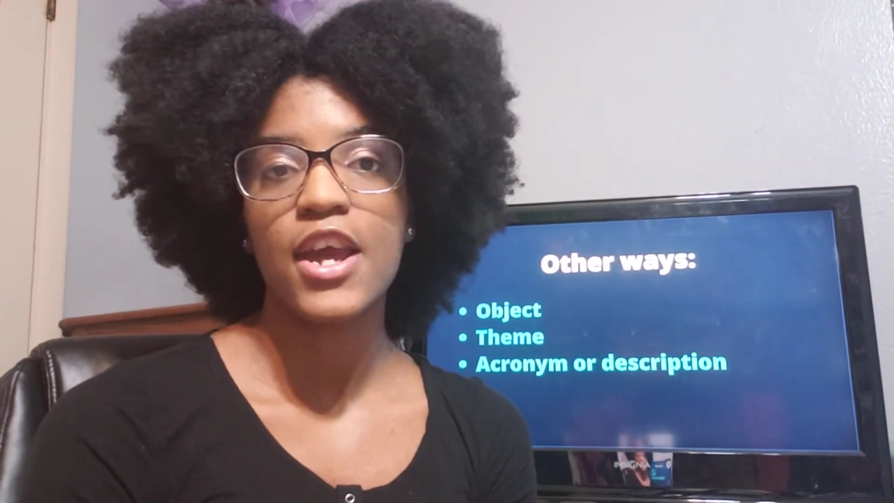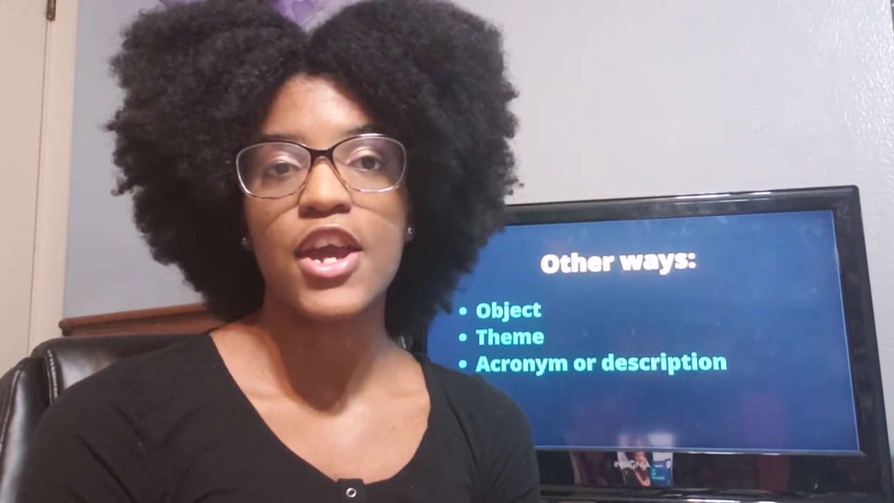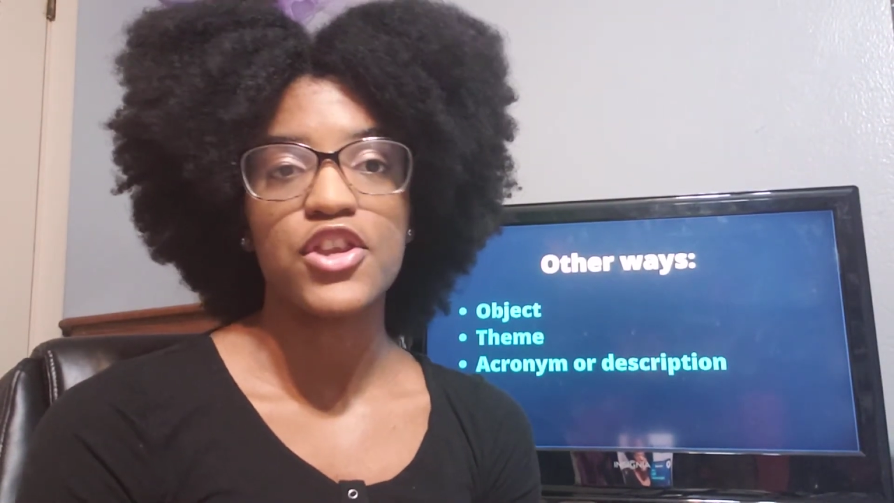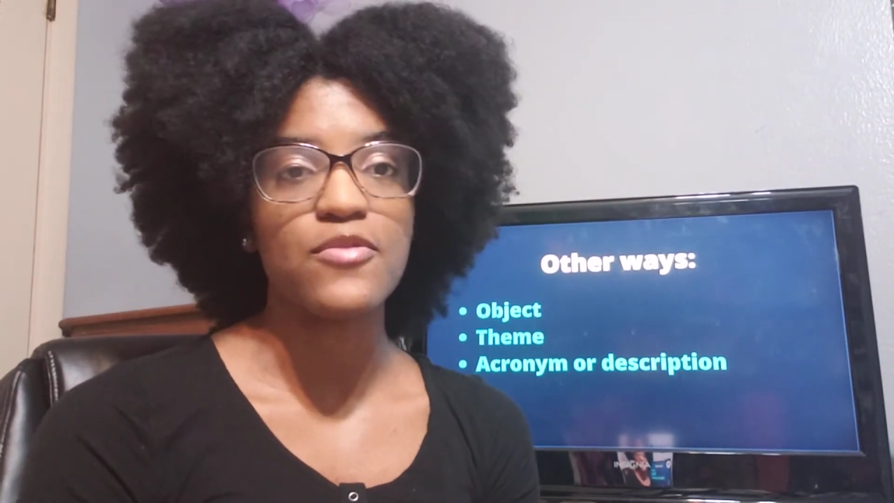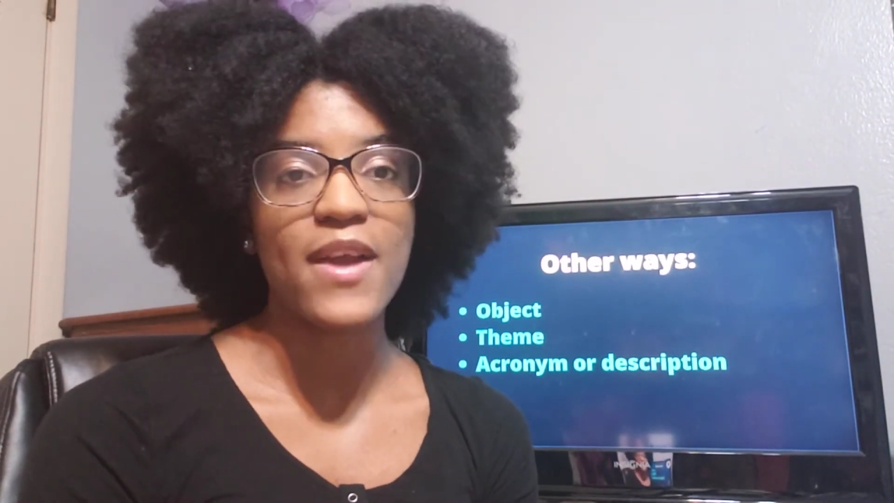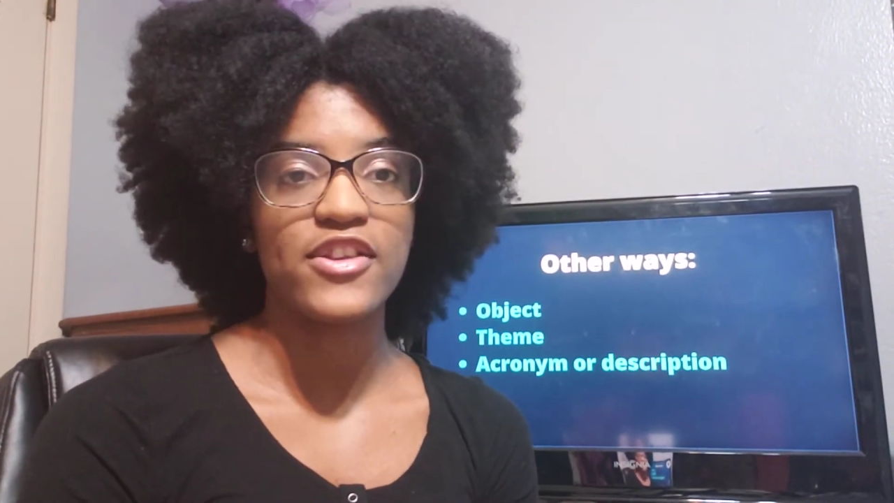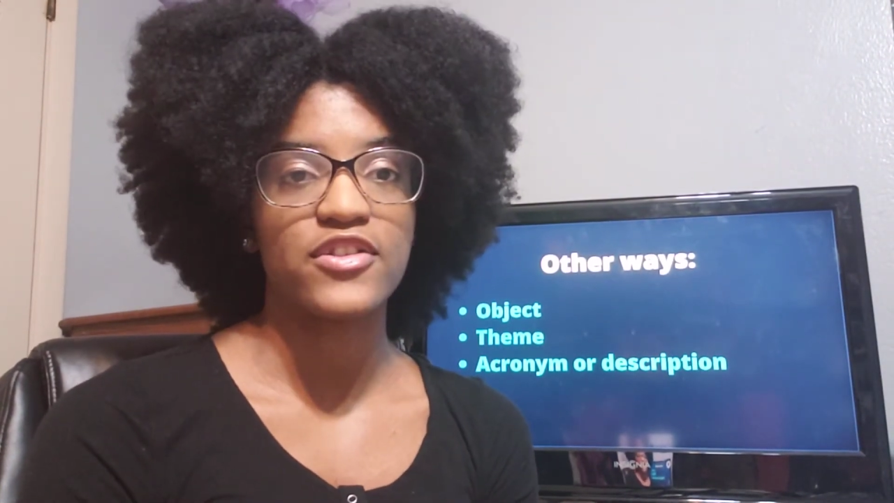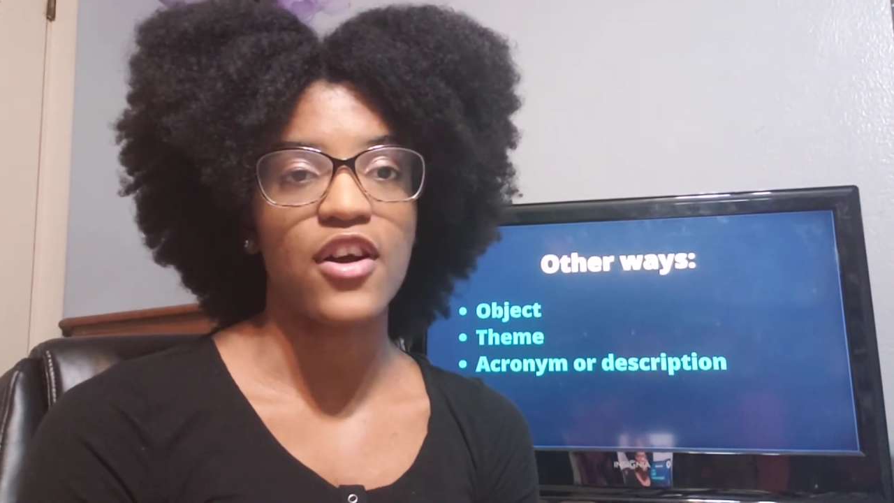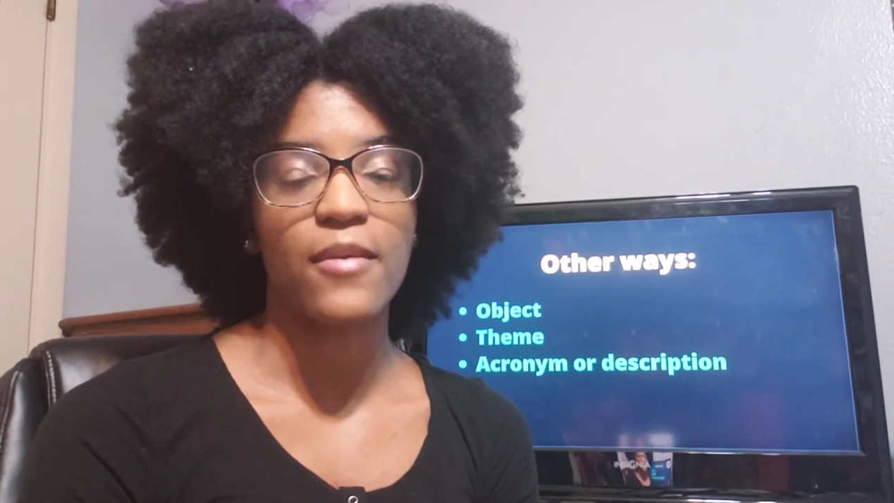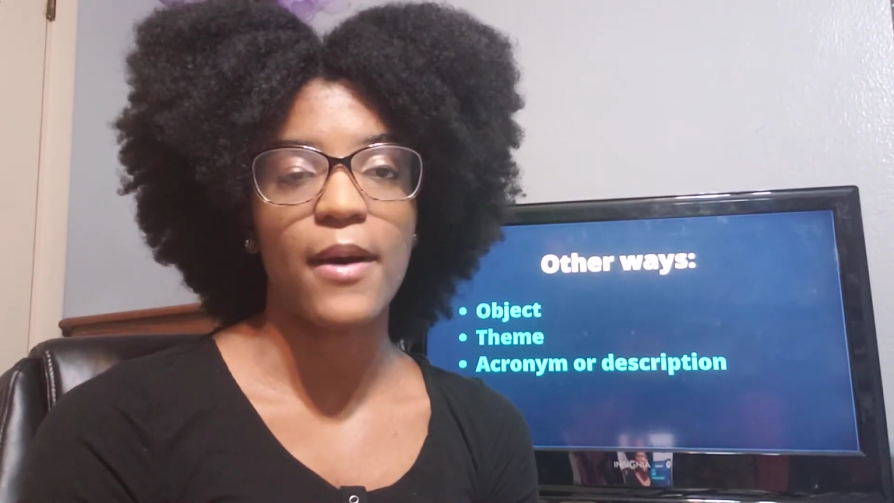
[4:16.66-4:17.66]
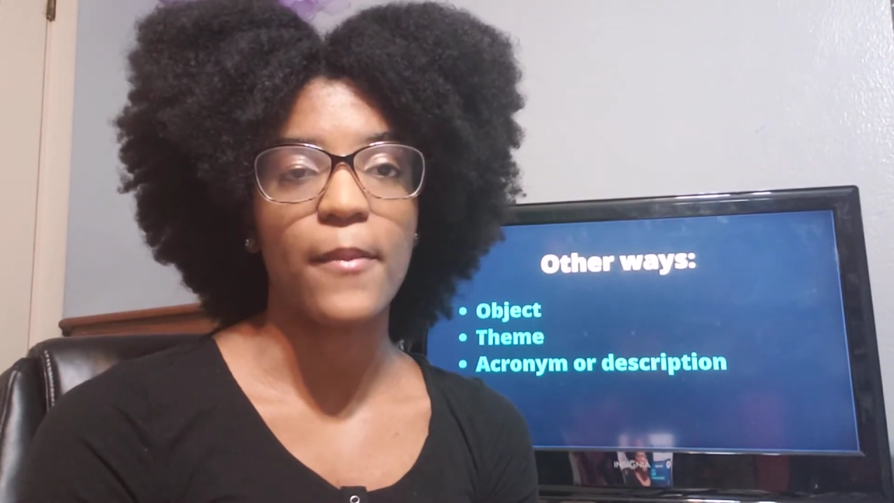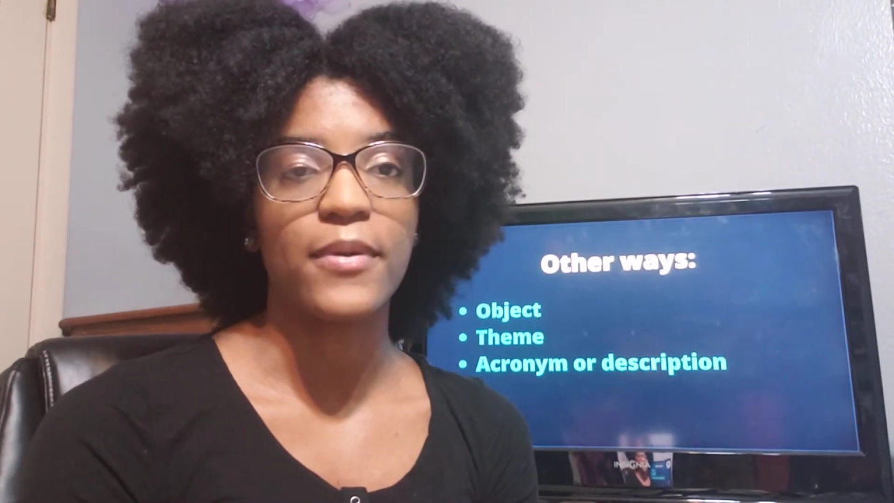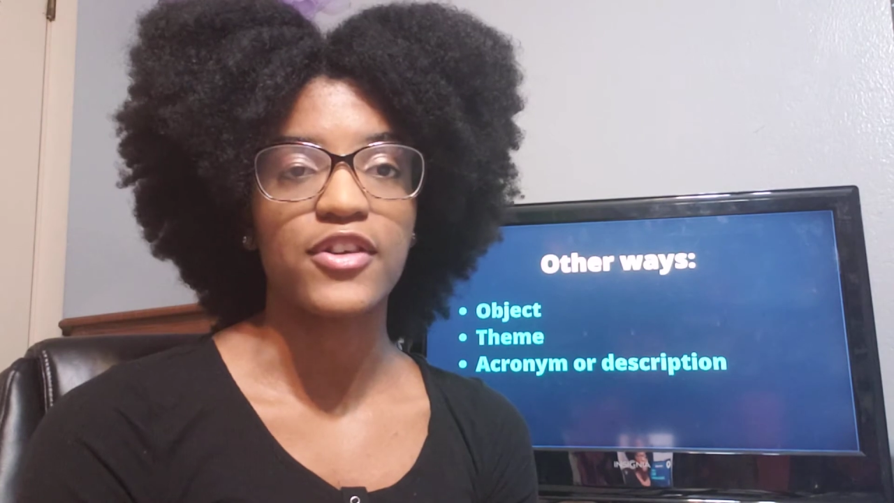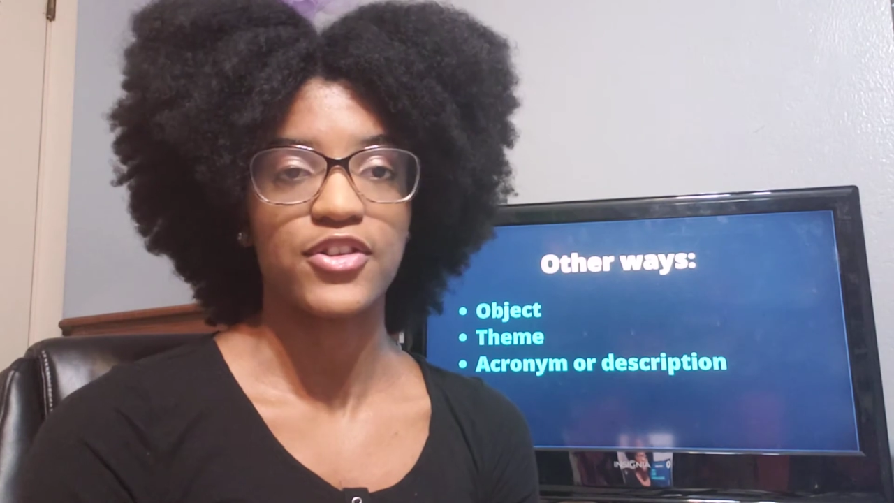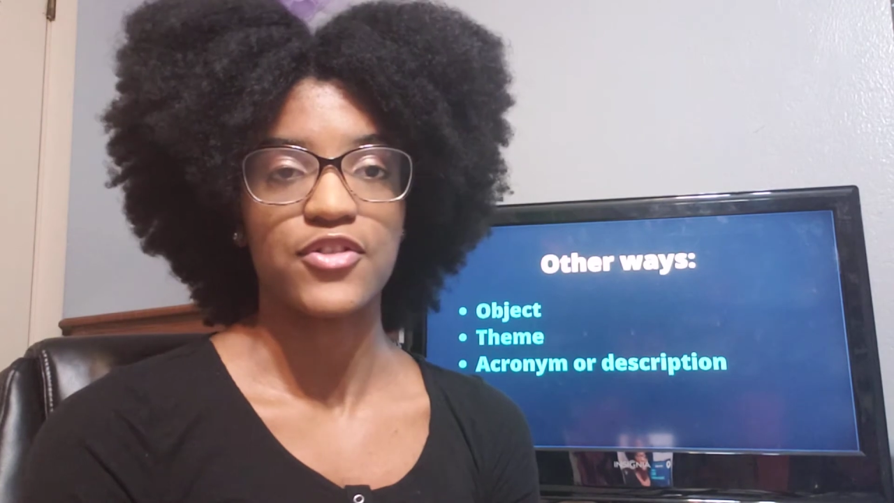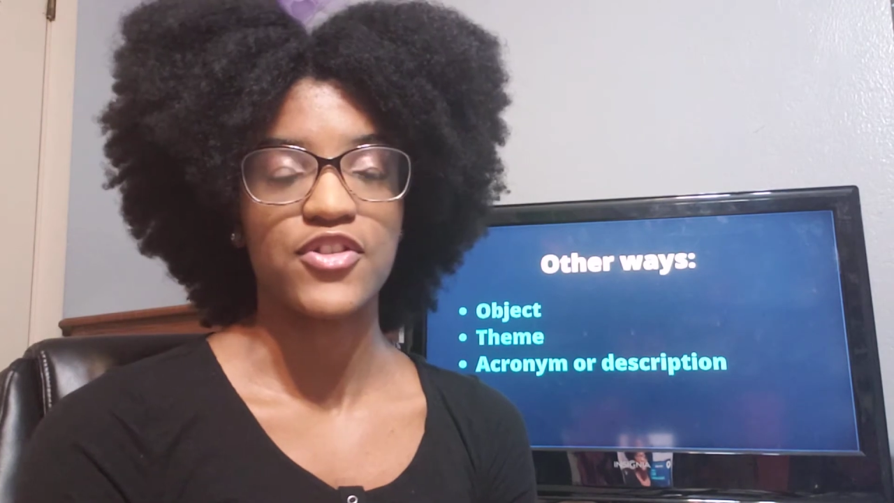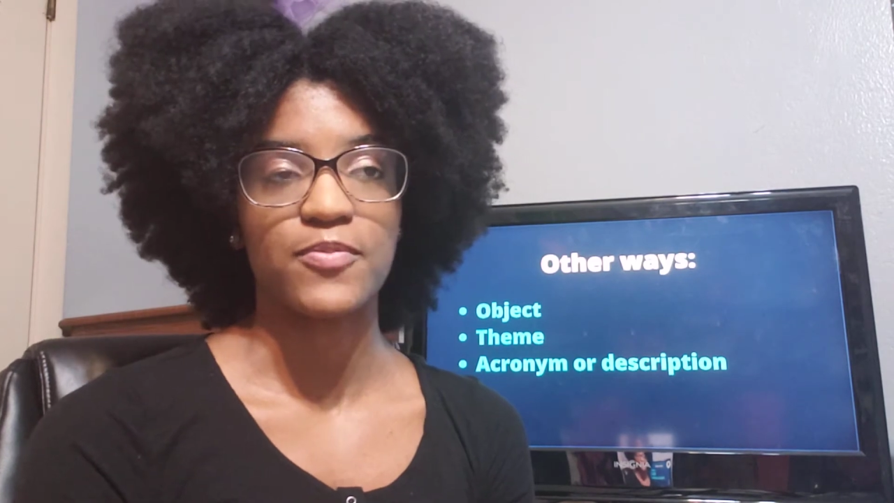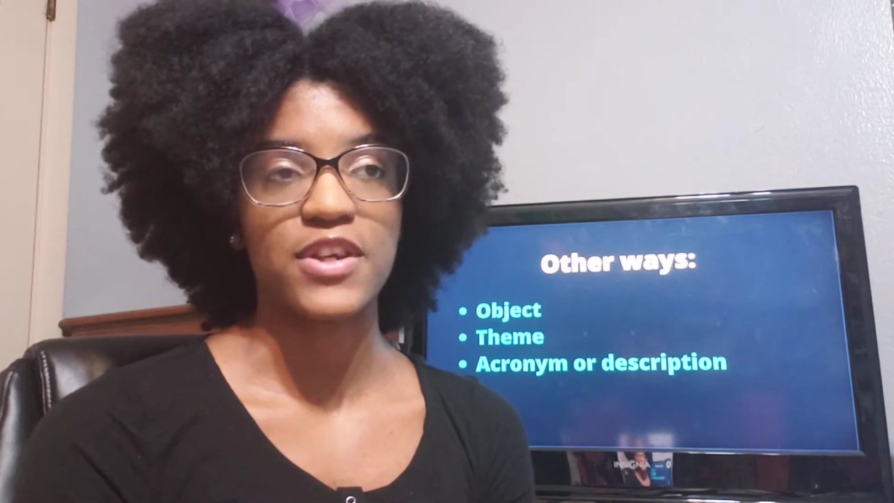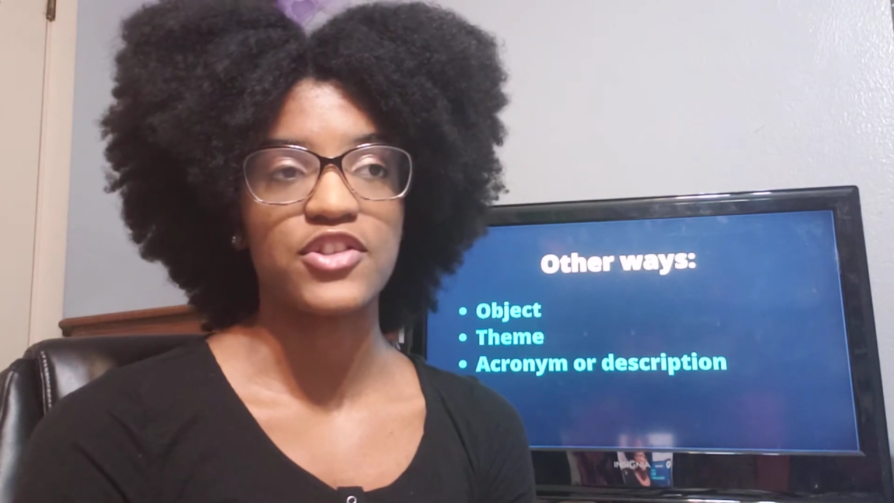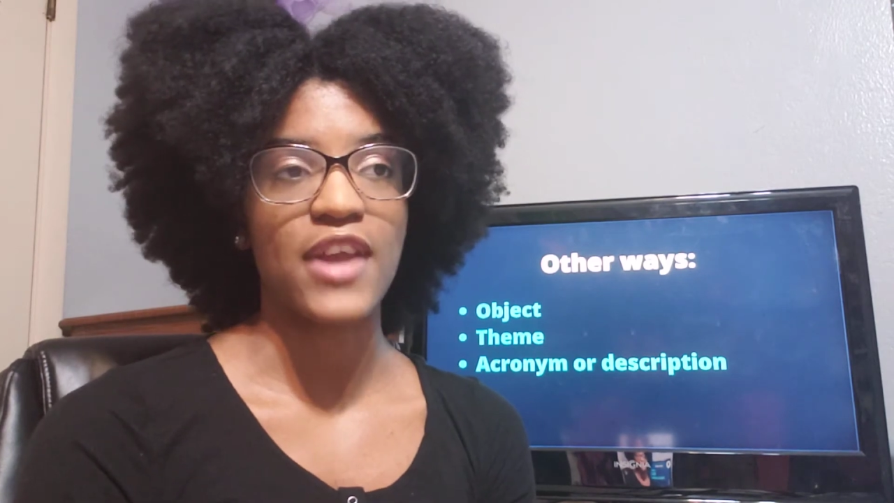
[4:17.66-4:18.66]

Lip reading: You may just talk about books in your speech,